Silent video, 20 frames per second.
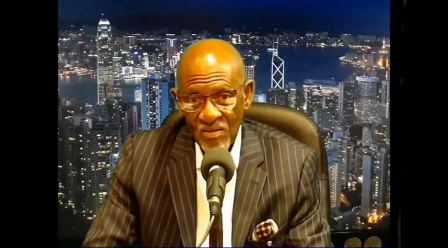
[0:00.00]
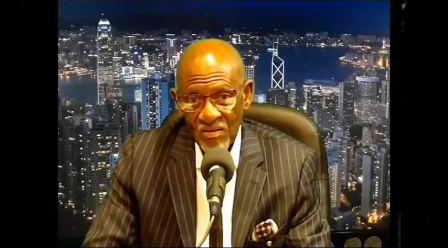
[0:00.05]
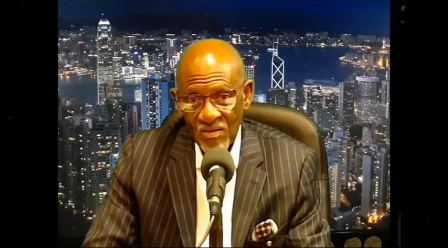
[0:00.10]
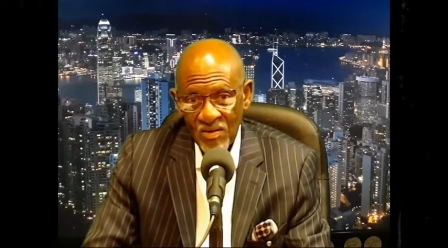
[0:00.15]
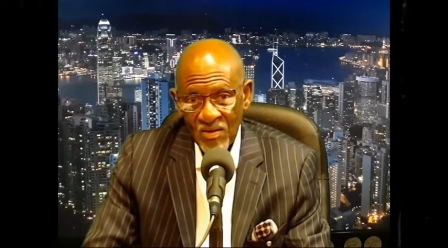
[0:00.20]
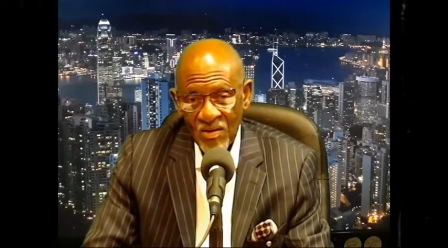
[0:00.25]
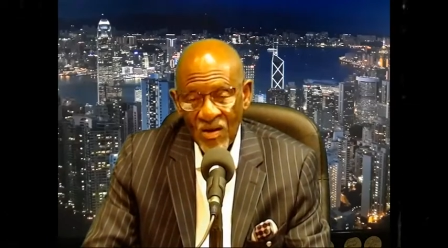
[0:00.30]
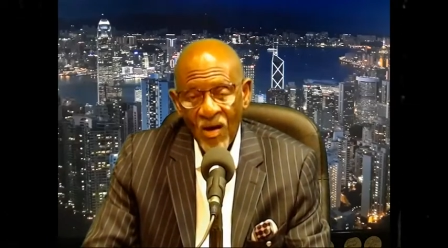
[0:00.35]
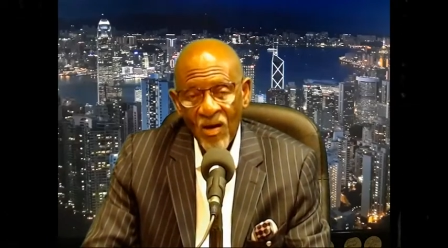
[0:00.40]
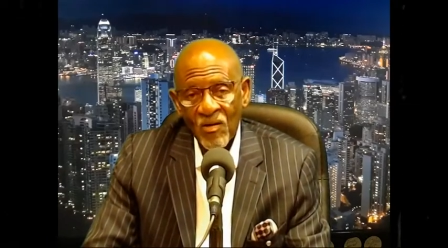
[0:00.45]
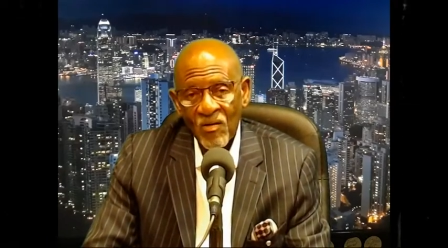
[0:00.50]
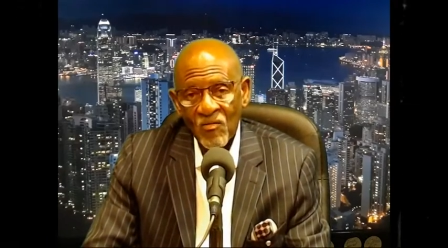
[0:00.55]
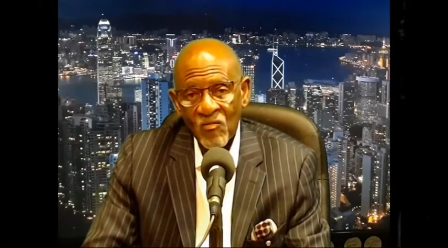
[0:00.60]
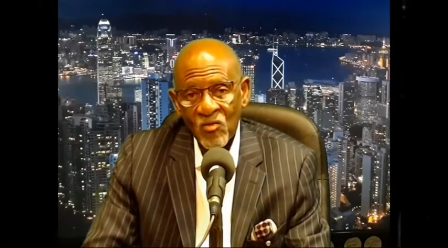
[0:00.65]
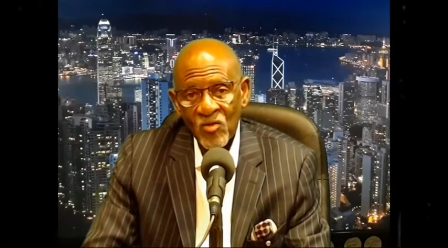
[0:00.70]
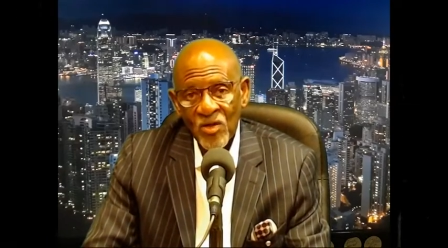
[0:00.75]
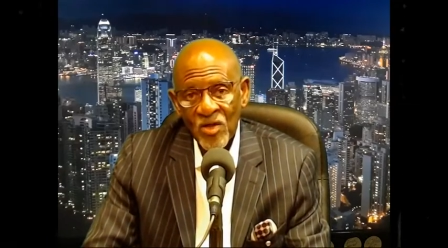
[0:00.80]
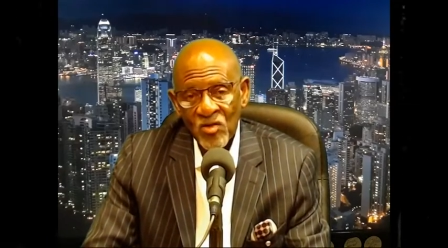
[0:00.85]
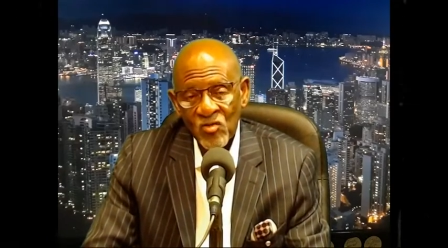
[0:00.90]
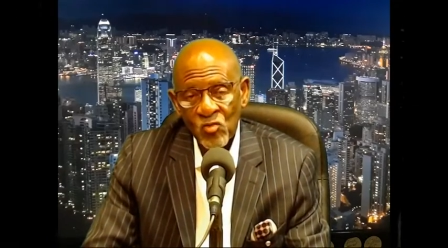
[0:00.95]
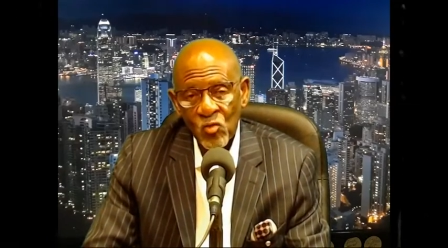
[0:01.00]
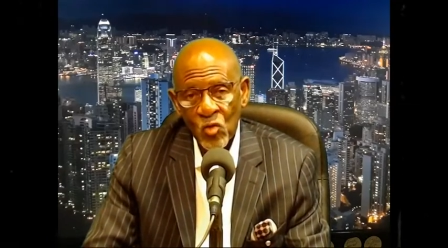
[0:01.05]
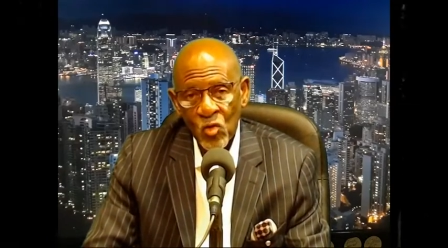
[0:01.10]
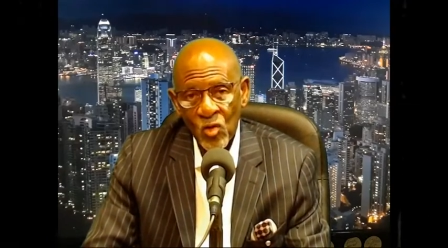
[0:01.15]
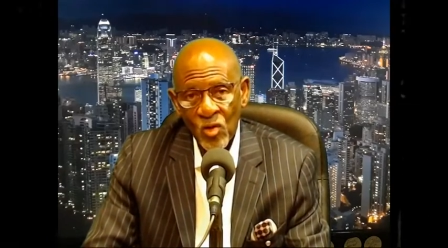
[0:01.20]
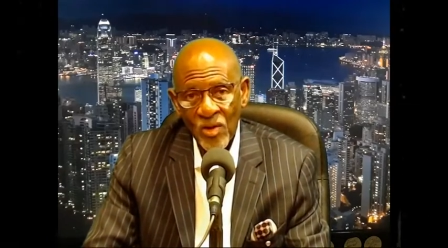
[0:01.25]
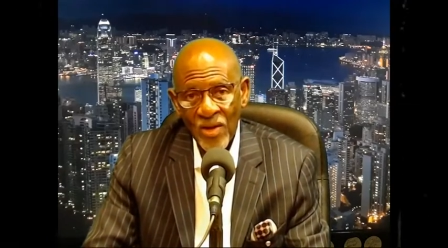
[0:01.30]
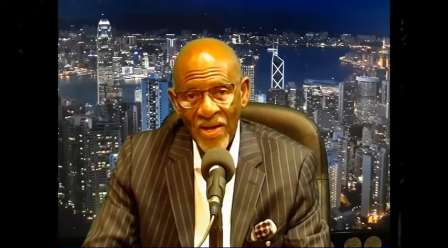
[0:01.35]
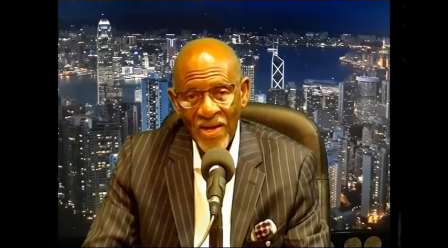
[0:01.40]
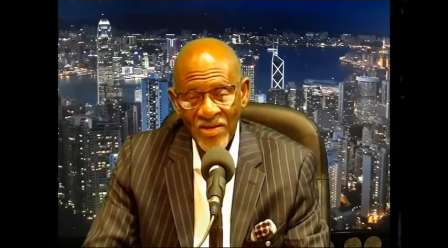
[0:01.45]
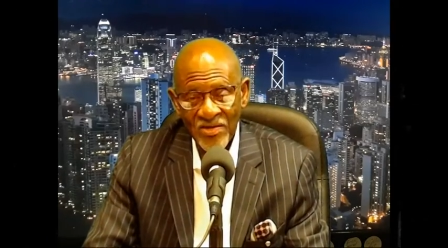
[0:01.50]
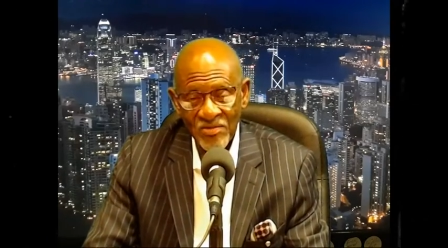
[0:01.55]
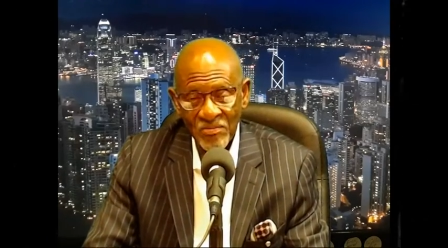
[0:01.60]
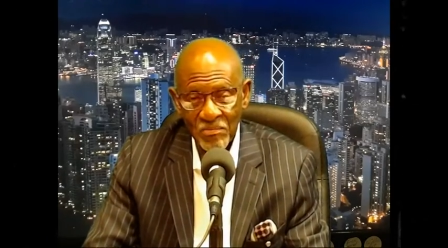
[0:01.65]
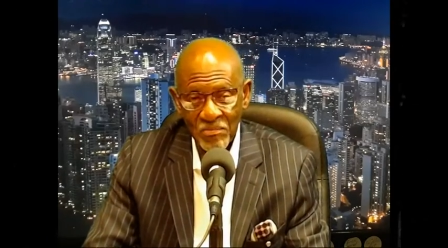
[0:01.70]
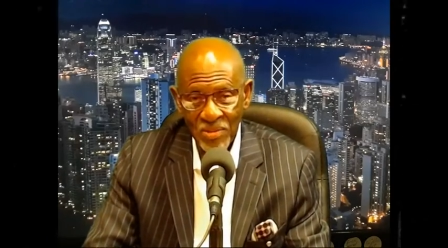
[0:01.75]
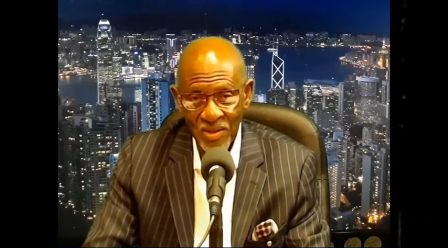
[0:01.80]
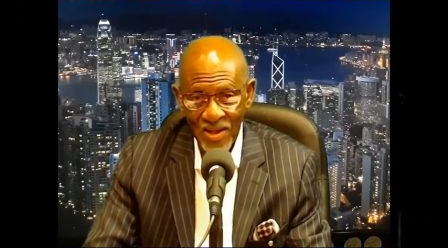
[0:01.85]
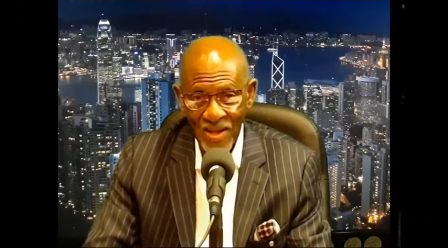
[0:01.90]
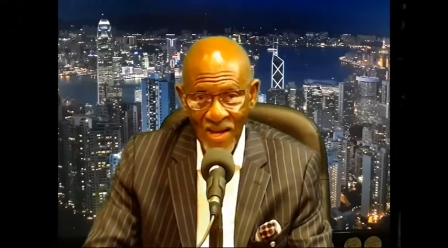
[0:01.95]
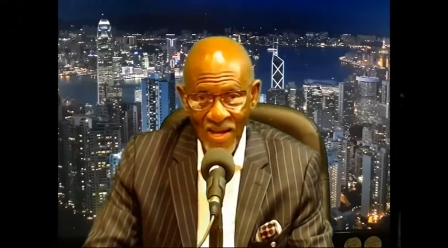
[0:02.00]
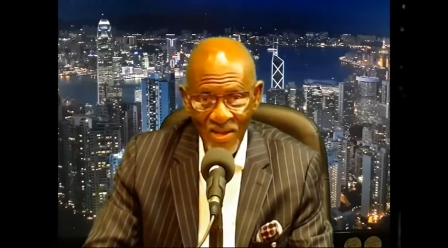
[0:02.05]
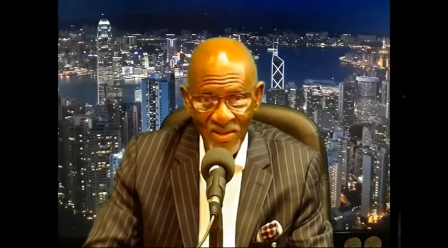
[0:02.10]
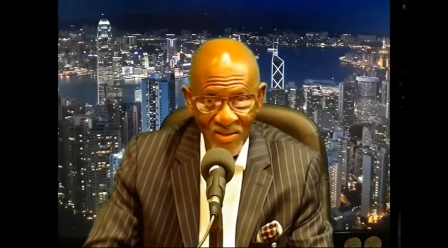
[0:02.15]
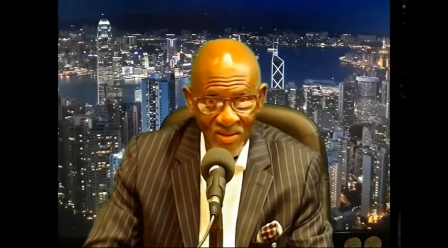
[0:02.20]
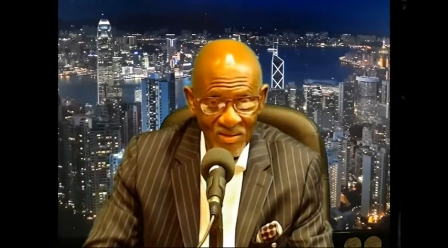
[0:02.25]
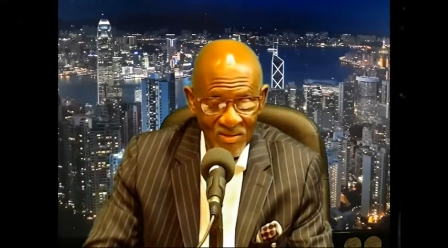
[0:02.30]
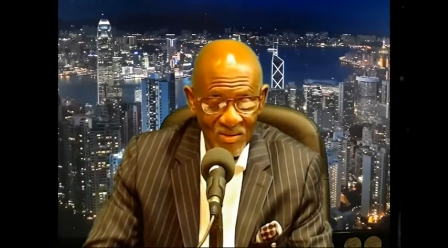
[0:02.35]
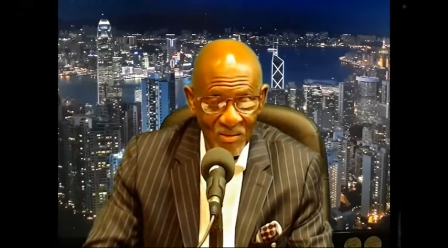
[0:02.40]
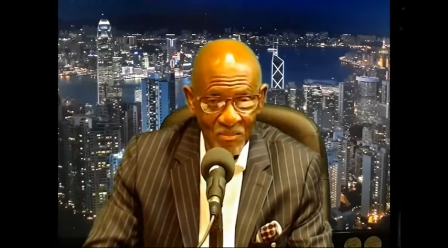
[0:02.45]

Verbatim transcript: the God of this world has blinded